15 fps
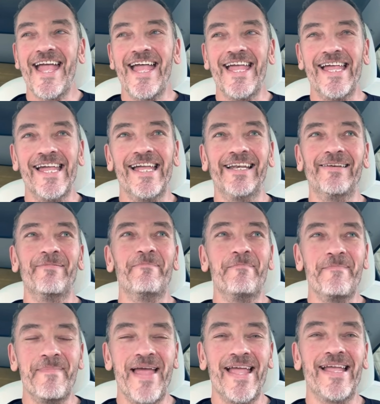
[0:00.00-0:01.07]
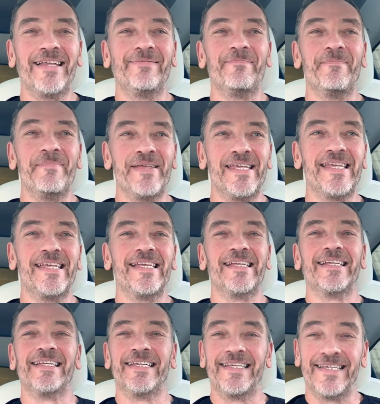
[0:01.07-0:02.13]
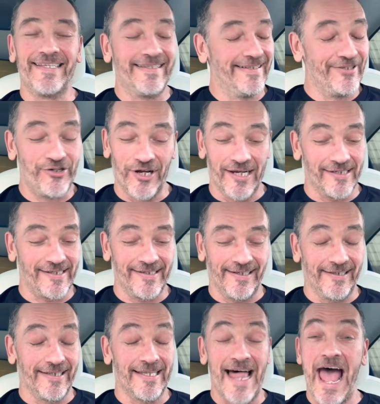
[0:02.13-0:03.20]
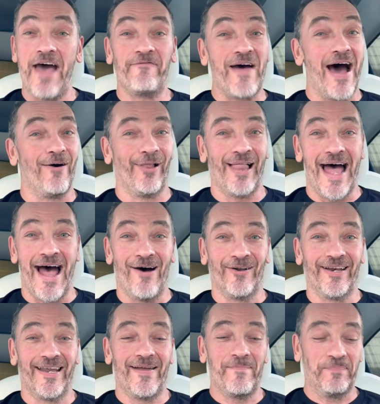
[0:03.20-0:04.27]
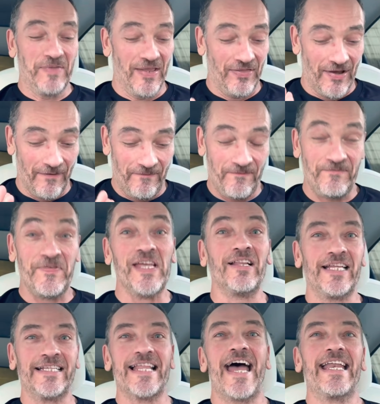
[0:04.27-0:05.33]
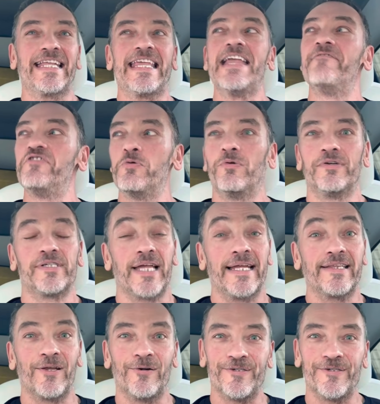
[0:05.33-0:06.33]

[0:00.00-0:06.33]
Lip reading: It made me just laugh out loud. The feeling that it gave you was like those